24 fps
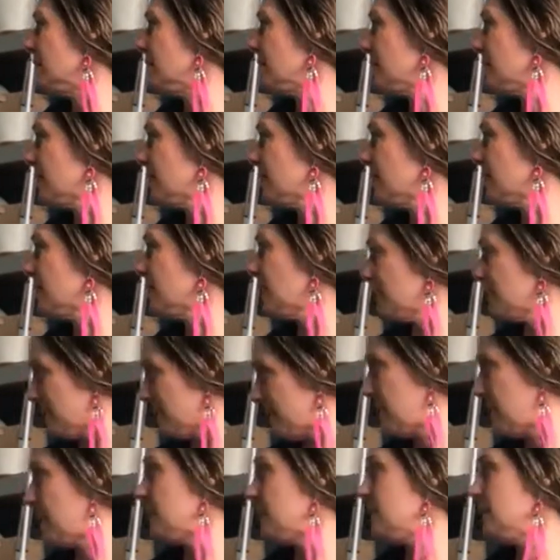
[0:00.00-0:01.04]
Let's
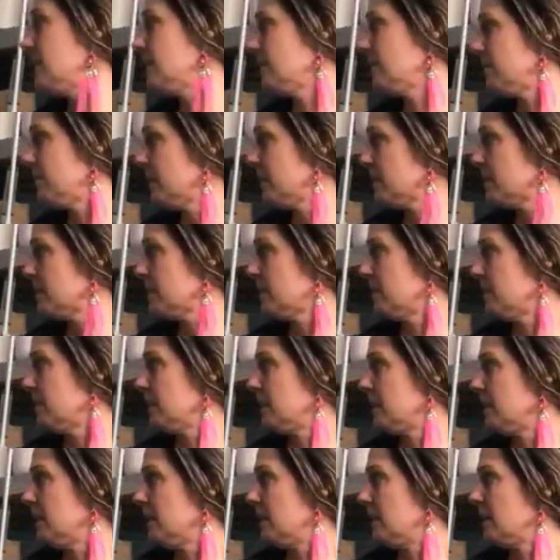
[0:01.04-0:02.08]
have a look
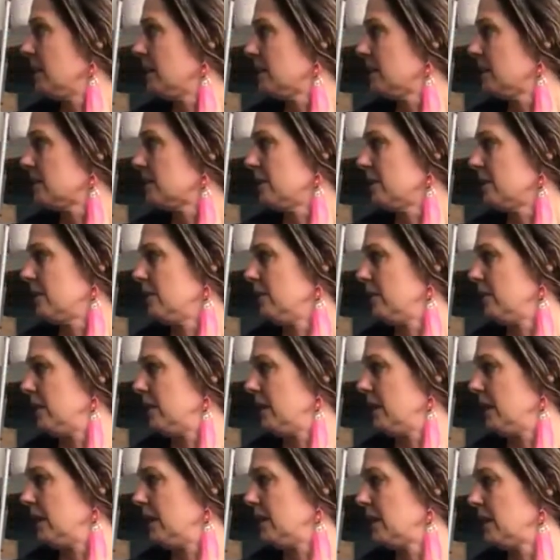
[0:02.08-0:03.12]
at that. That
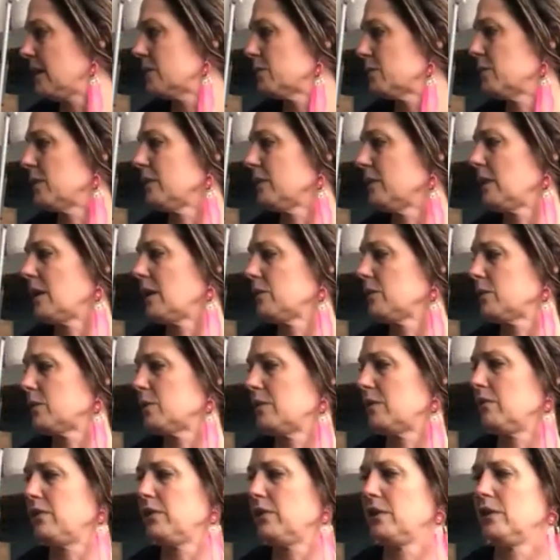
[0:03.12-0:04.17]
was
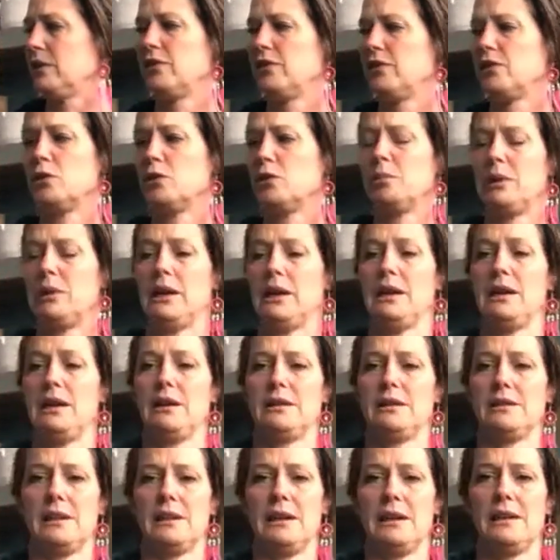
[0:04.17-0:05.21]
one for the 4-player
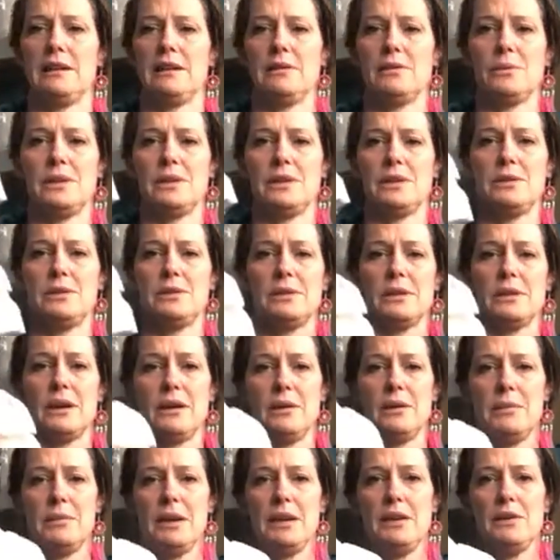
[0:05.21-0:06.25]
set, which
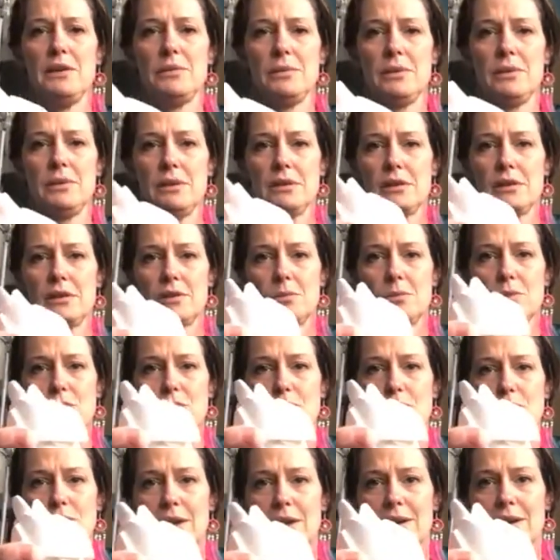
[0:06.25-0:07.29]
I made with the
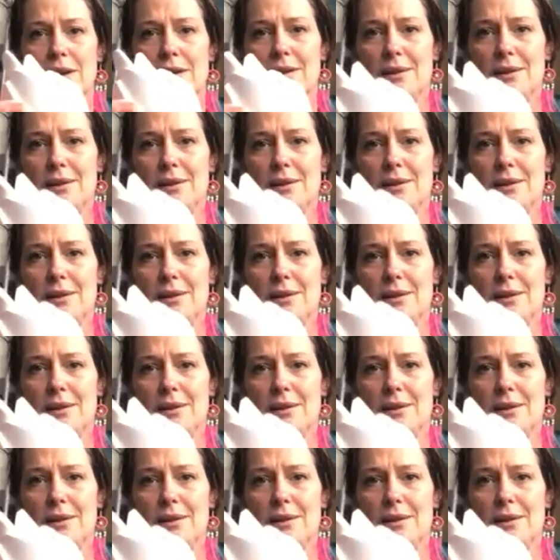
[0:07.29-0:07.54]
smaller